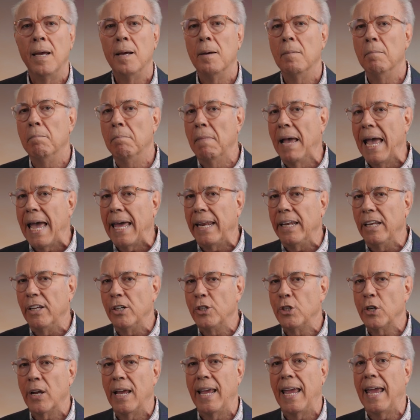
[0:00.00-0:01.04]

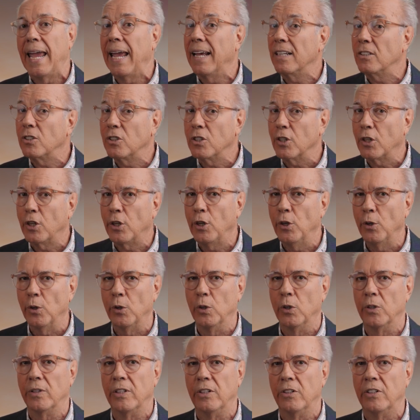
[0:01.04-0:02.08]
manage, and
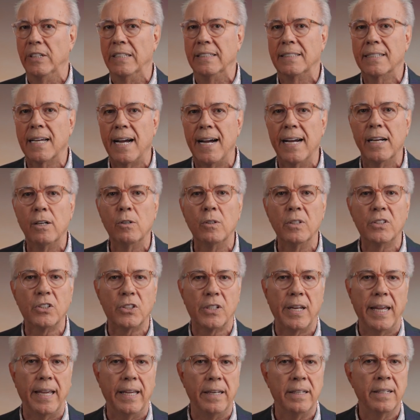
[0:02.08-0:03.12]
secure their entire
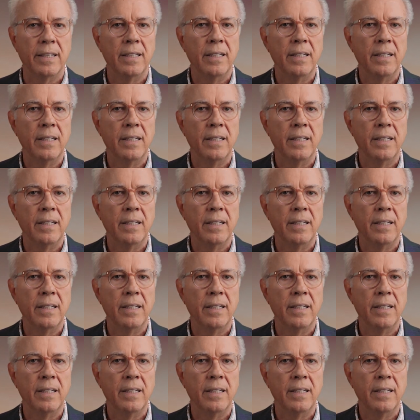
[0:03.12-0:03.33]
estate